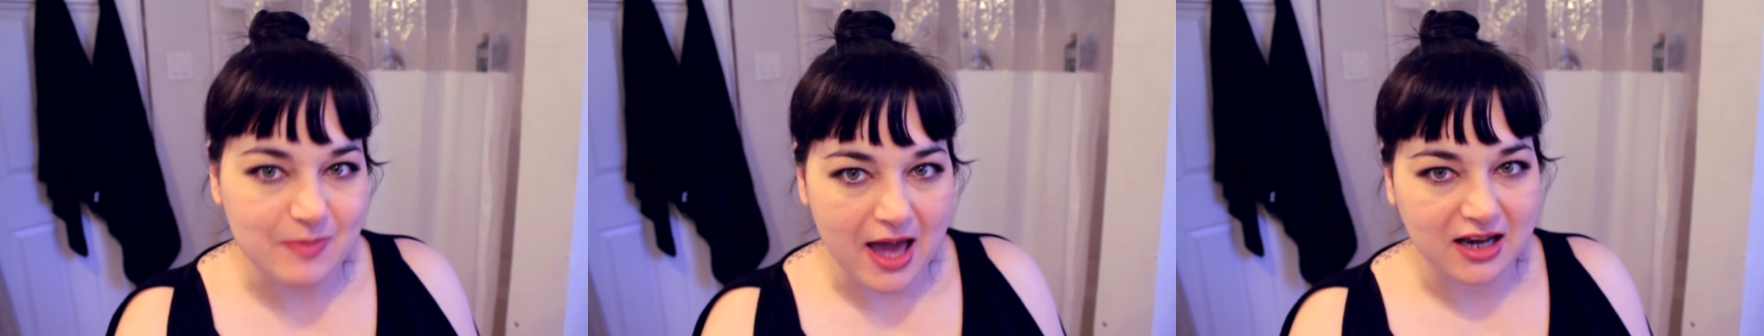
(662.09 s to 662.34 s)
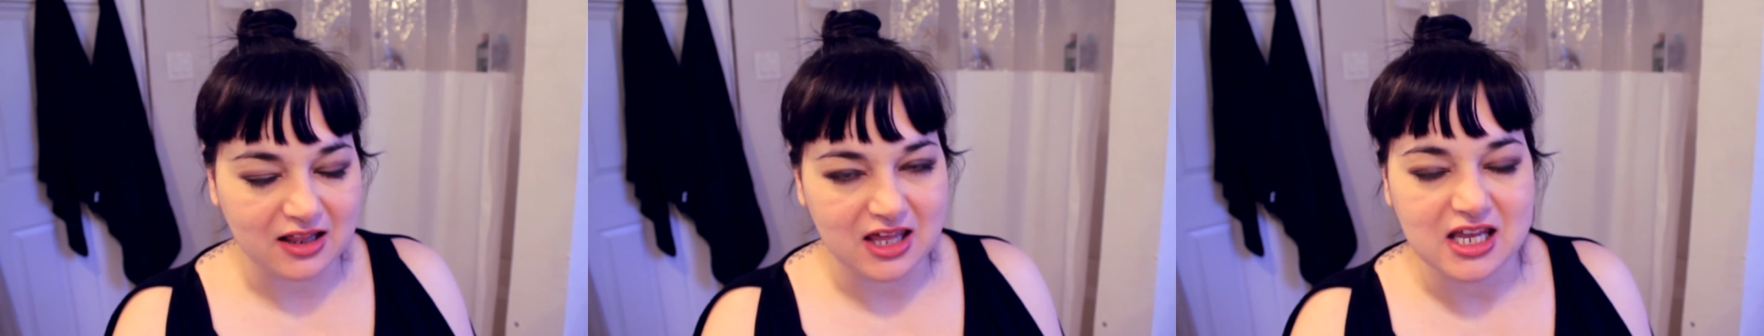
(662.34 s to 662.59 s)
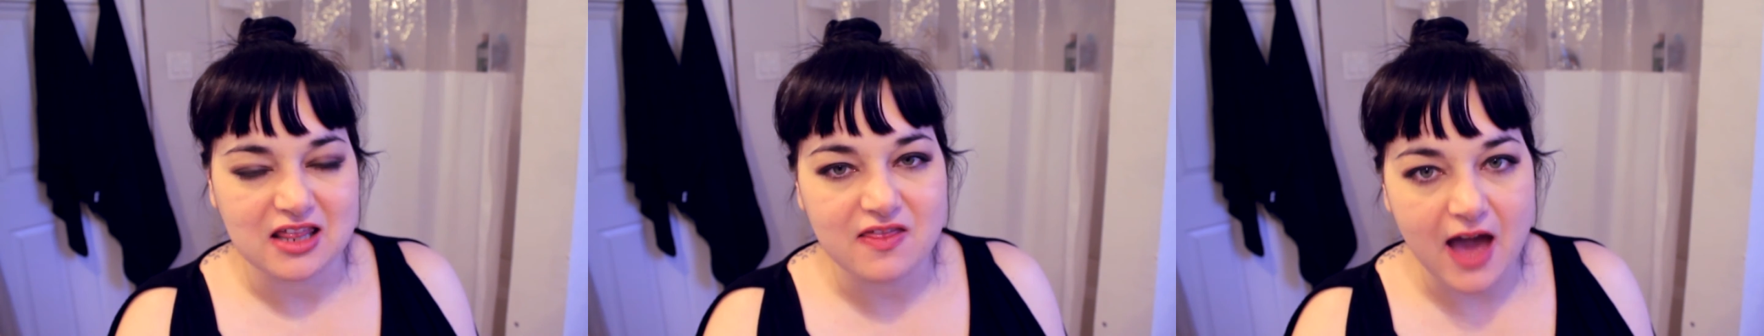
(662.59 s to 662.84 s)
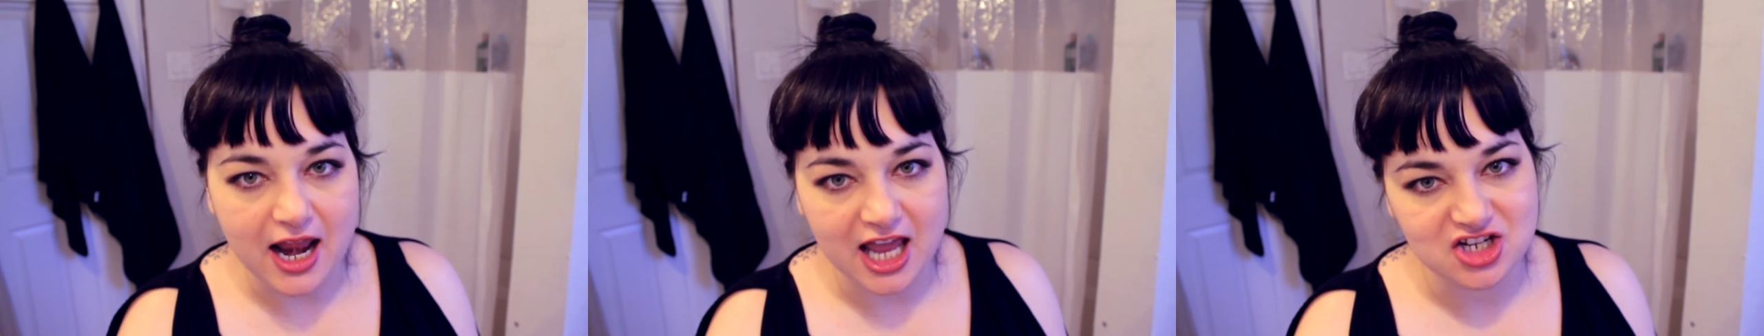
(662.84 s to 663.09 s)
modeling
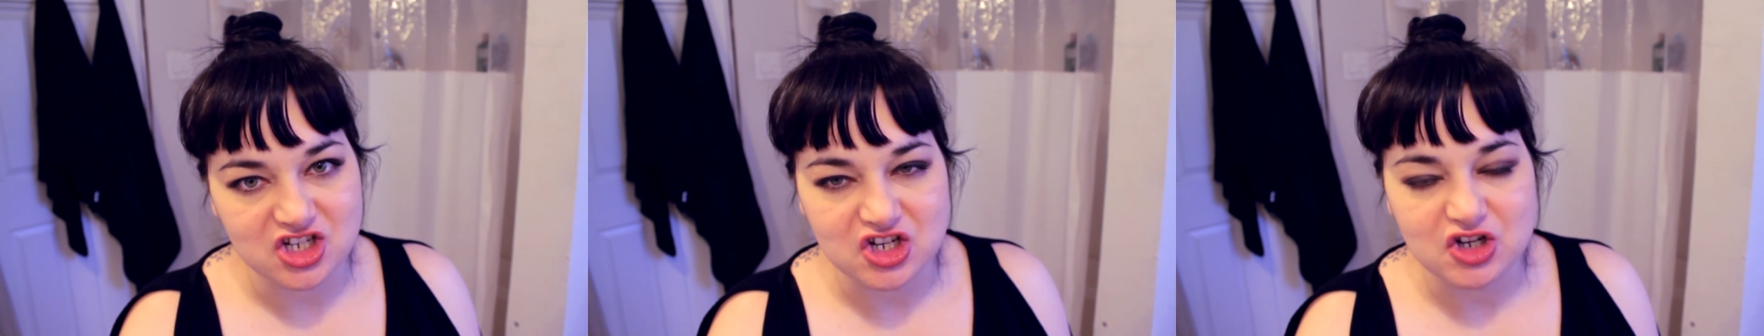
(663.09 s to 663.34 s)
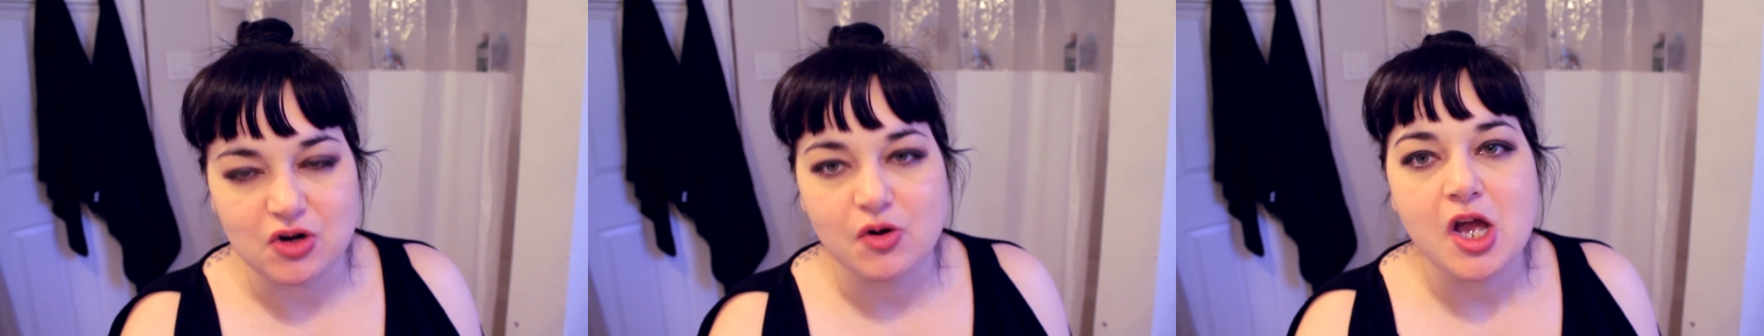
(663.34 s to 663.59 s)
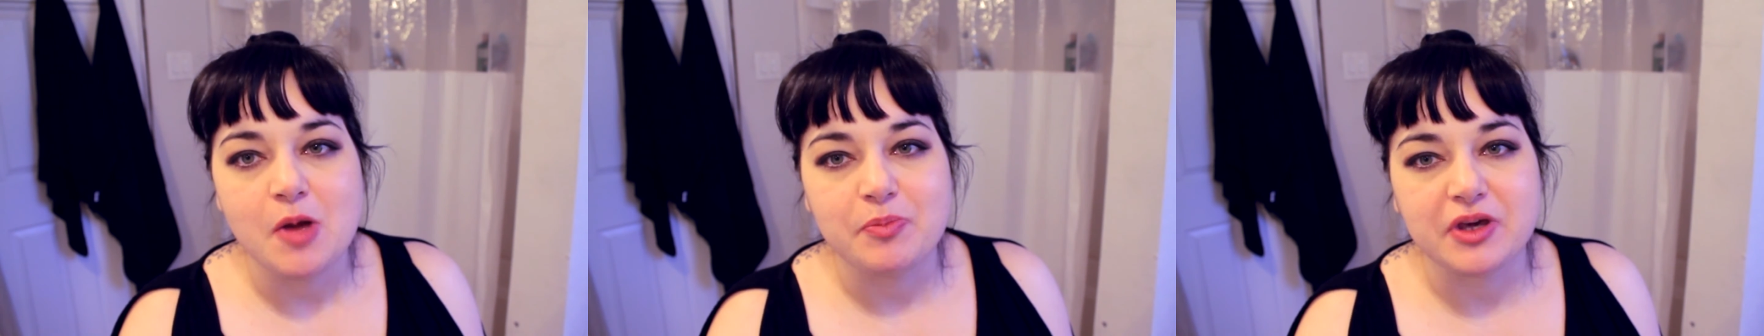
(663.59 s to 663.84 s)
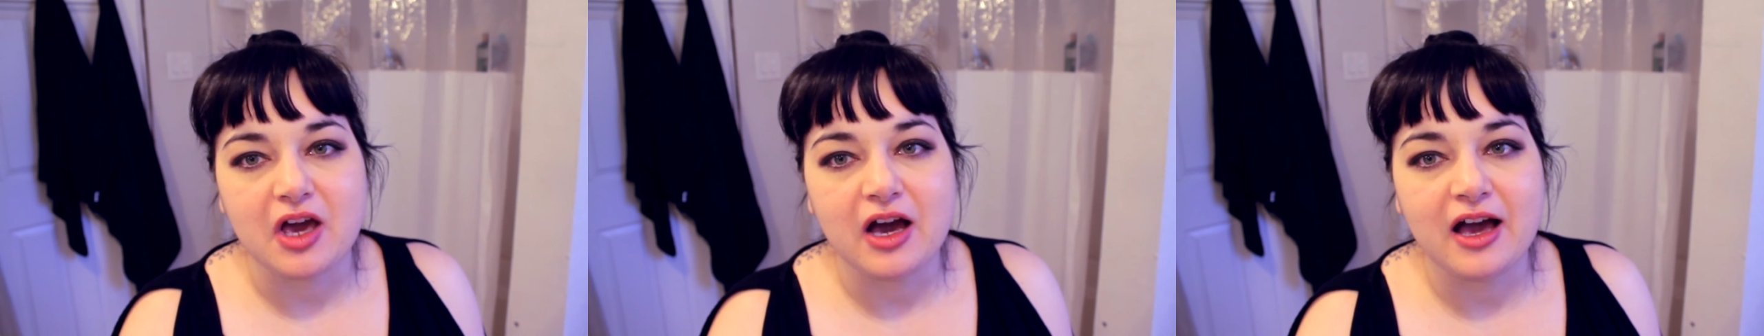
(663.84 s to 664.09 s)
that I do
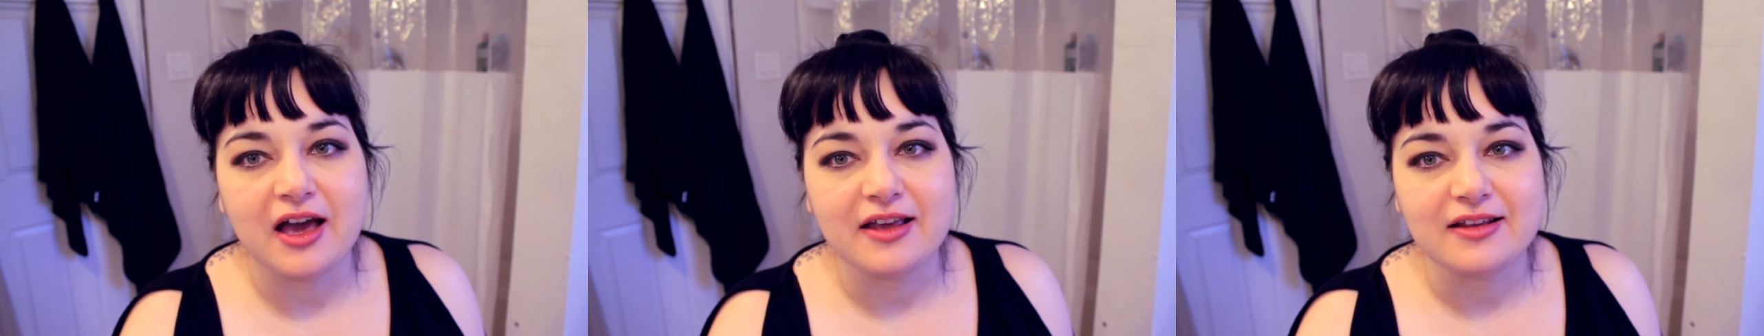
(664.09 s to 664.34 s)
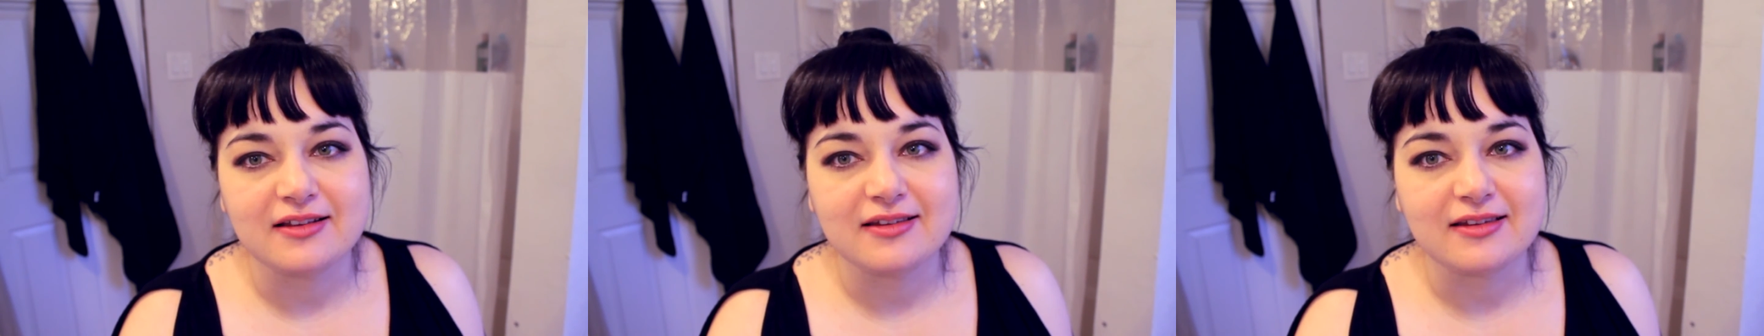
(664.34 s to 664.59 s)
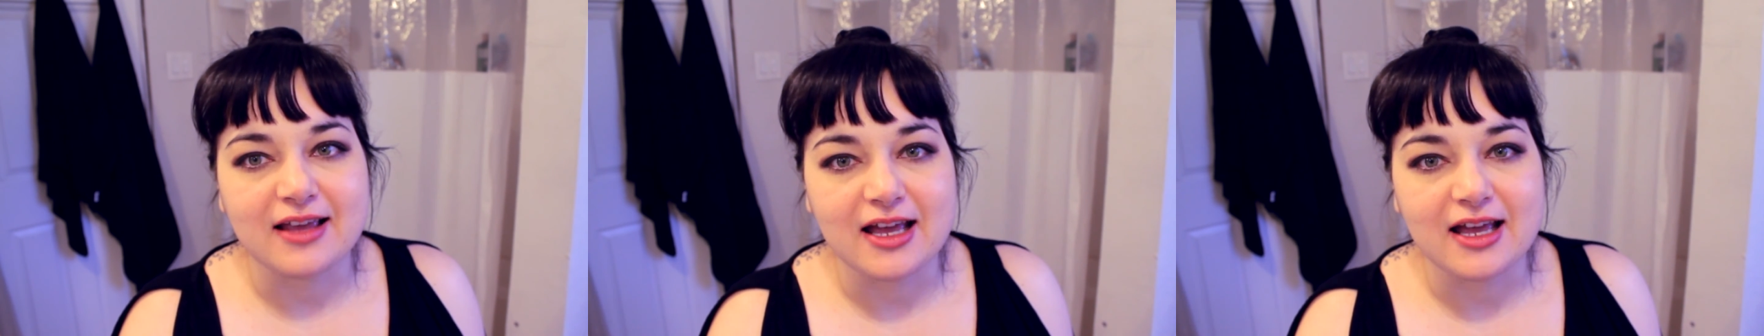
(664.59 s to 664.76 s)
because